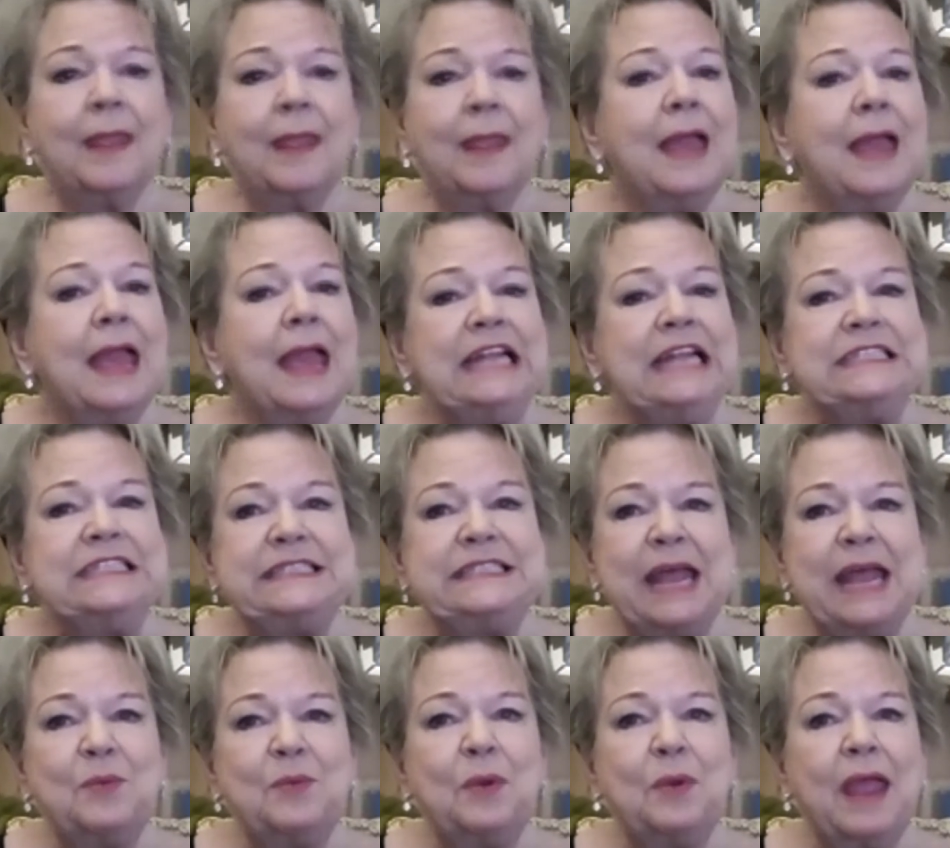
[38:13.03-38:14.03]
Instead,
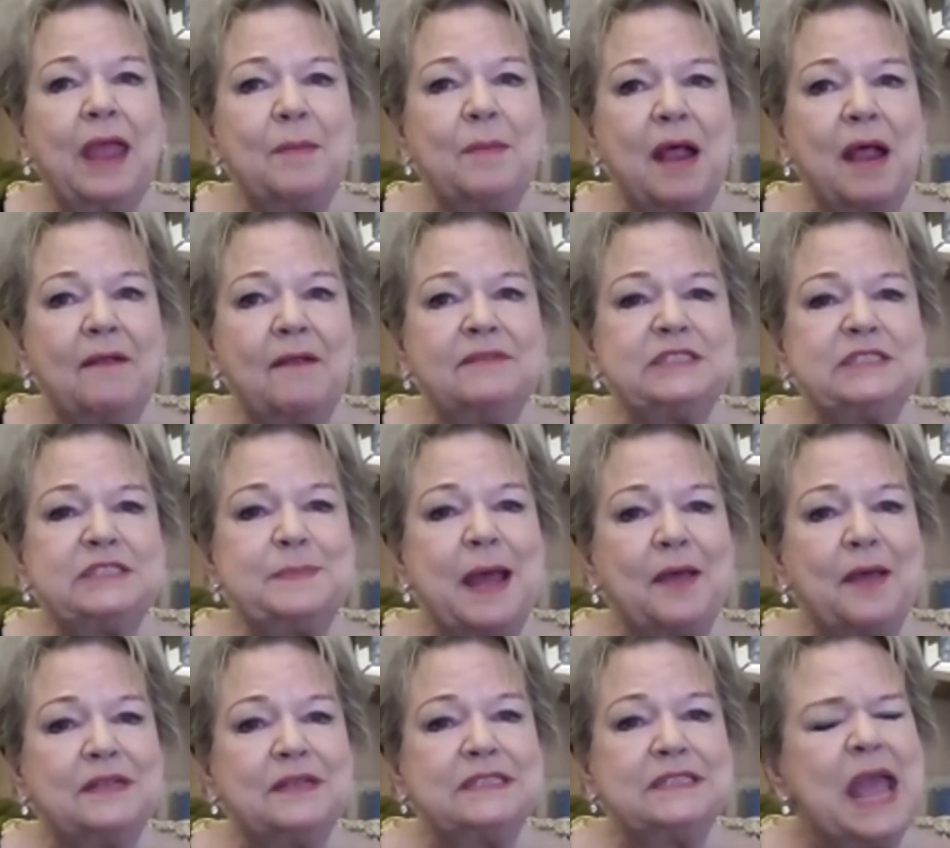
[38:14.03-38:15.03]
what came out of his mouth
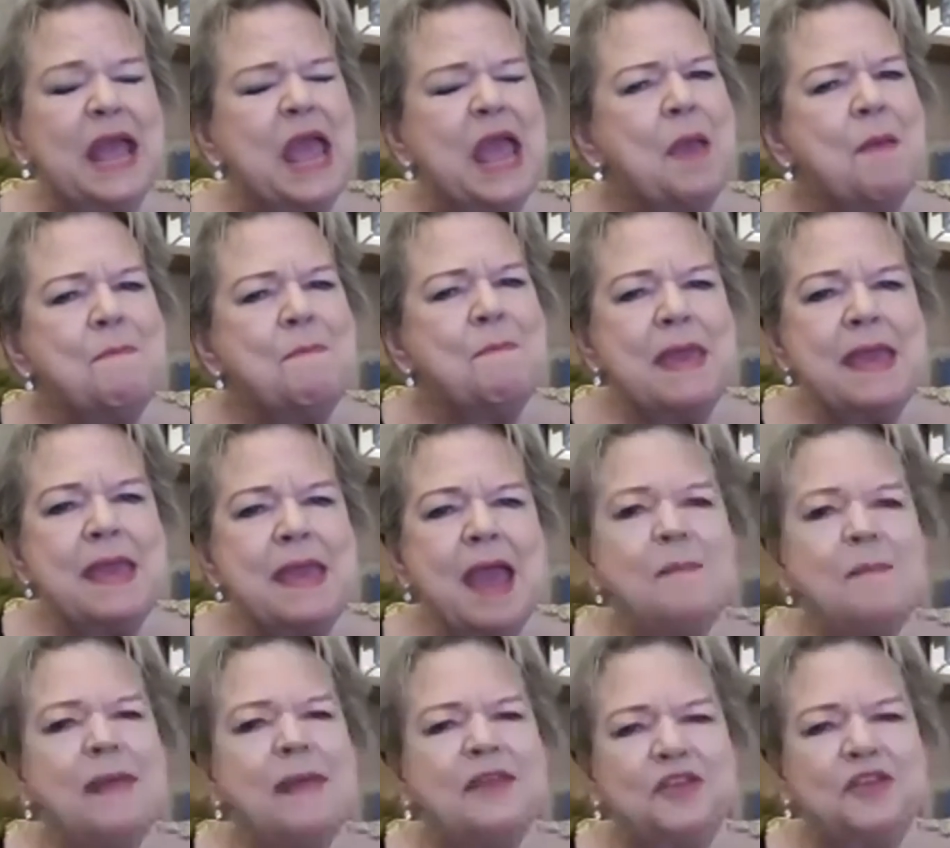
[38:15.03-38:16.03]
was, may I
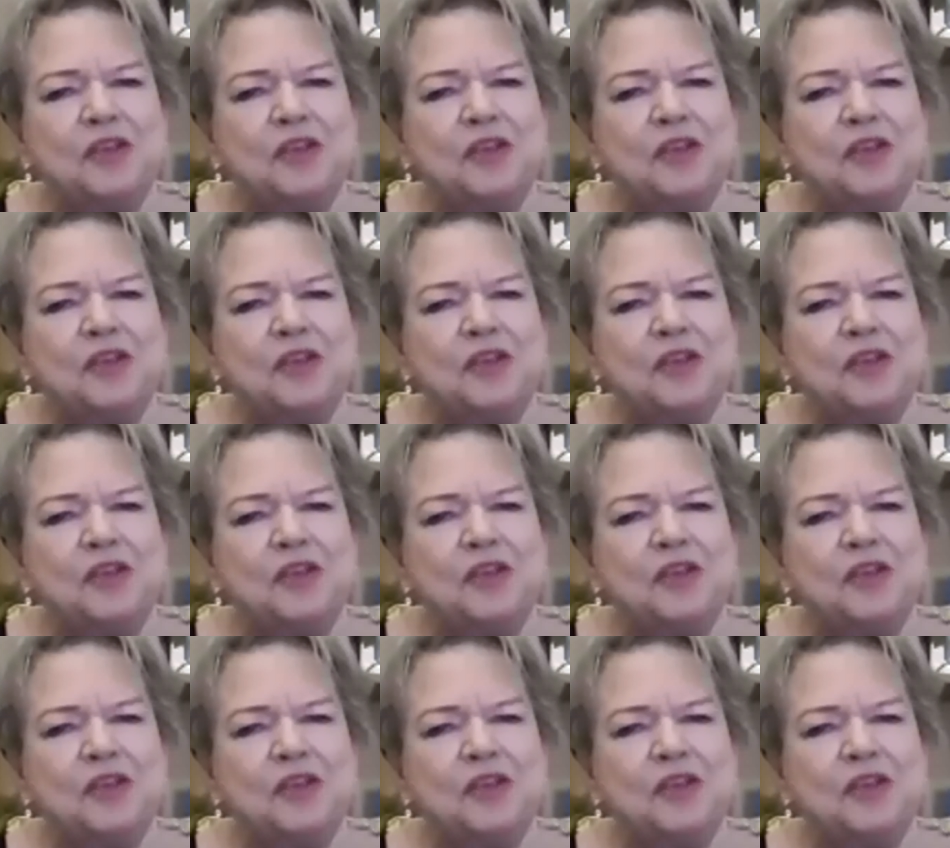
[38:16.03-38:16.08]
make